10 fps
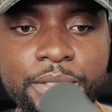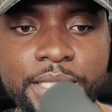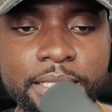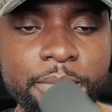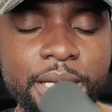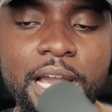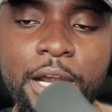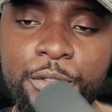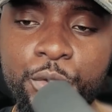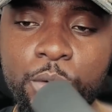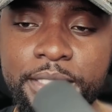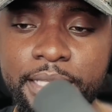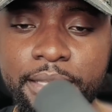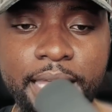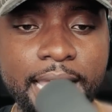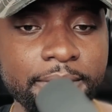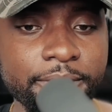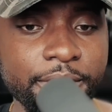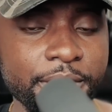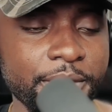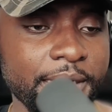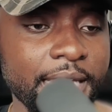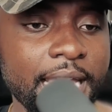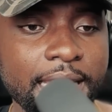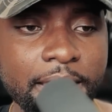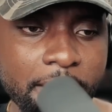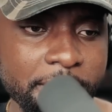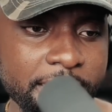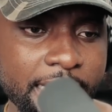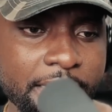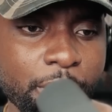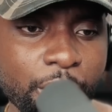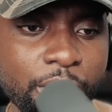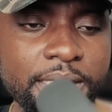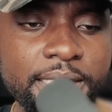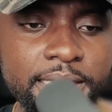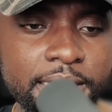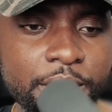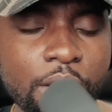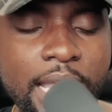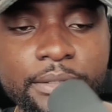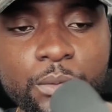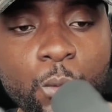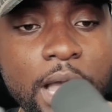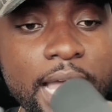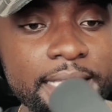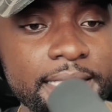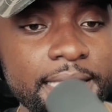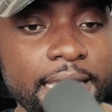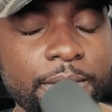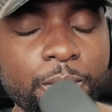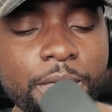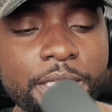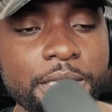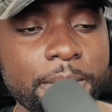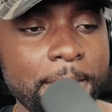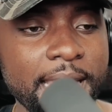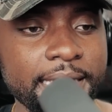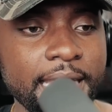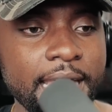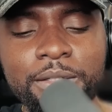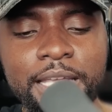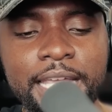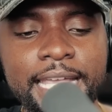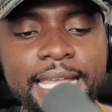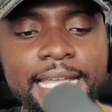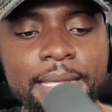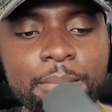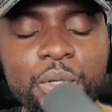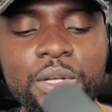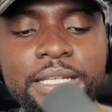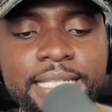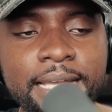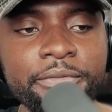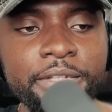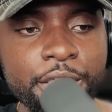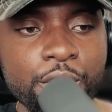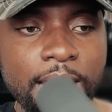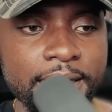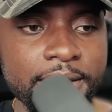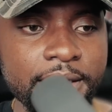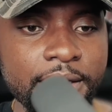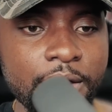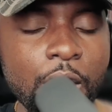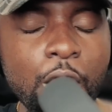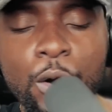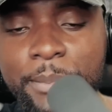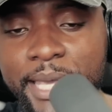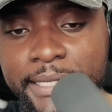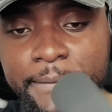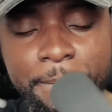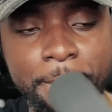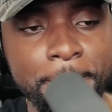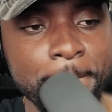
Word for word: to celebrate our 20th anniversary. Next comment says, beauty doesn't attract wise and rich men. Well, beauty definitely attracts all men,